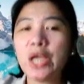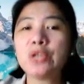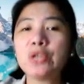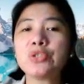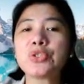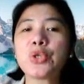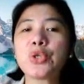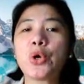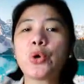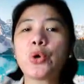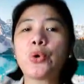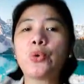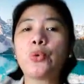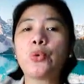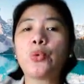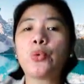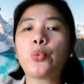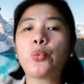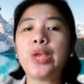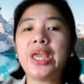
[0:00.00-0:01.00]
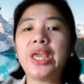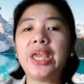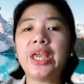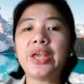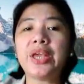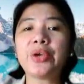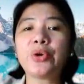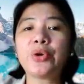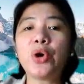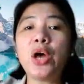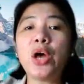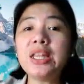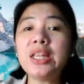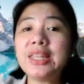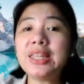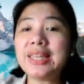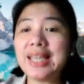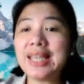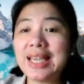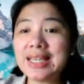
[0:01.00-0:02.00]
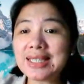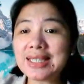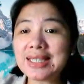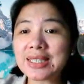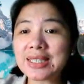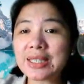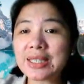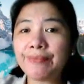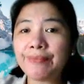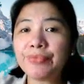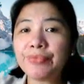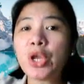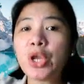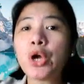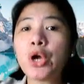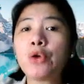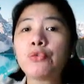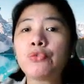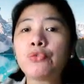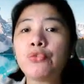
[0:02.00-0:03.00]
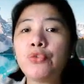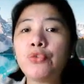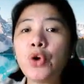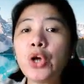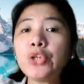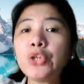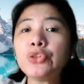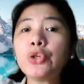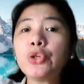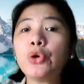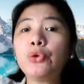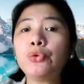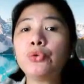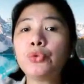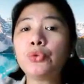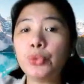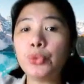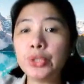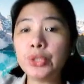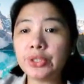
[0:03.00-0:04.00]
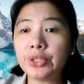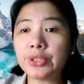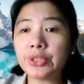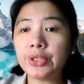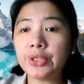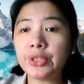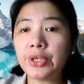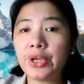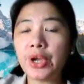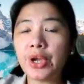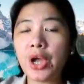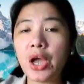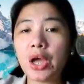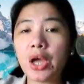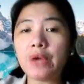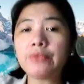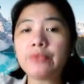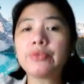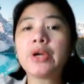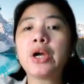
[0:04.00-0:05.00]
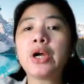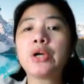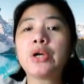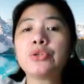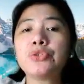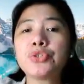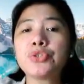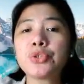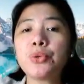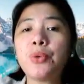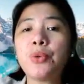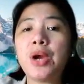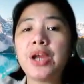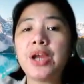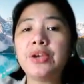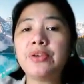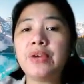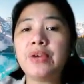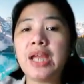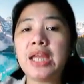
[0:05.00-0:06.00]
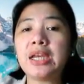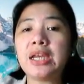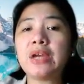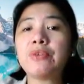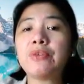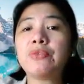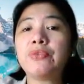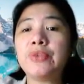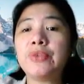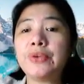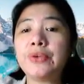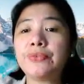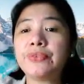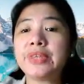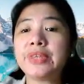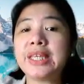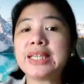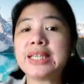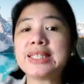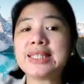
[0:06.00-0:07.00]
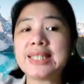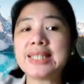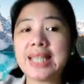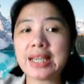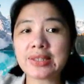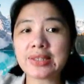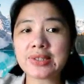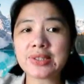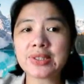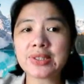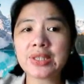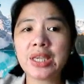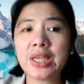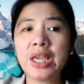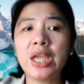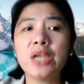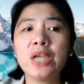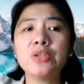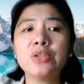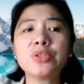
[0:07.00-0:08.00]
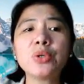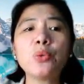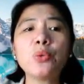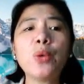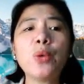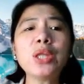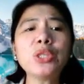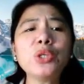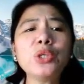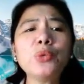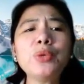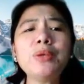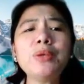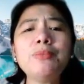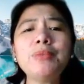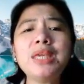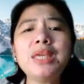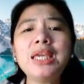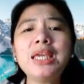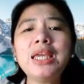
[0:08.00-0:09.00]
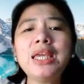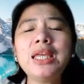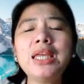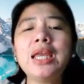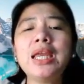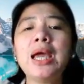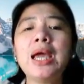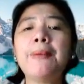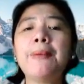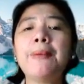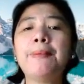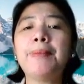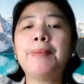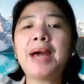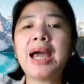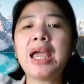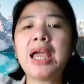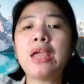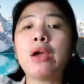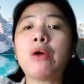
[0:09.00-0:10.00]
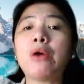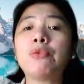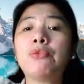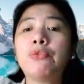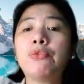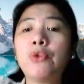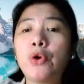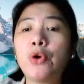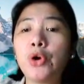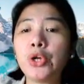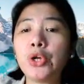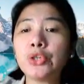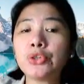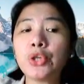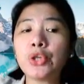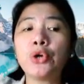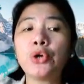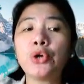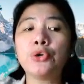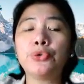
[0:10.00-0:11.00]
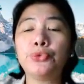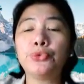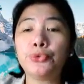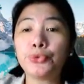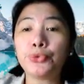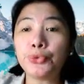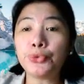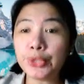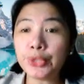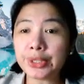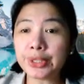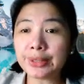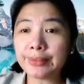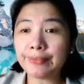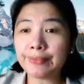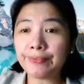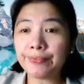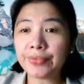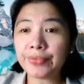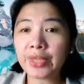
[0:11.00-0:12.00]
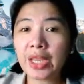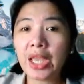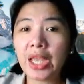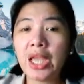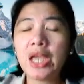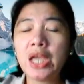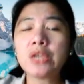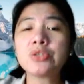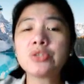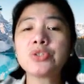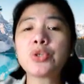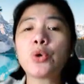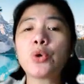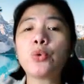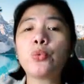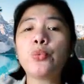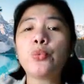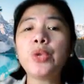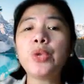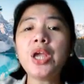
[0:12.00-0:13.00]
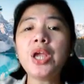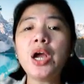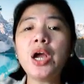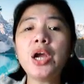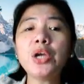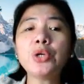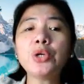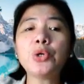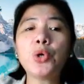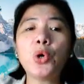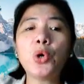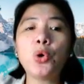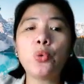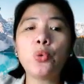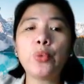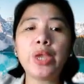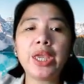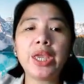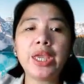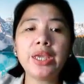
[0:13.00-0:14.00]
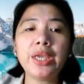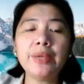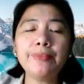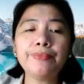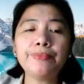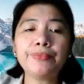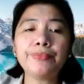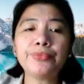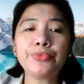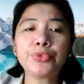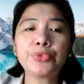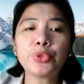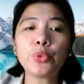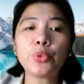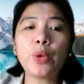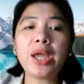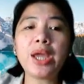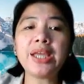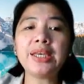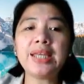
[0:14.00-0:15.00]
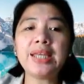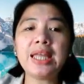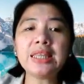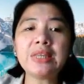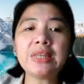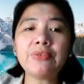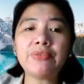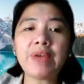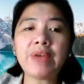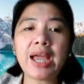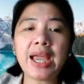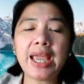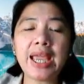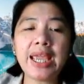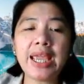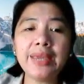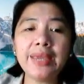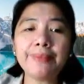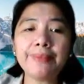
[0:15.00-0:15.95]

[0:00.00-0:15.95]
So we call this fourth root of 256. So what do we mean by fourth root? So we are going to identify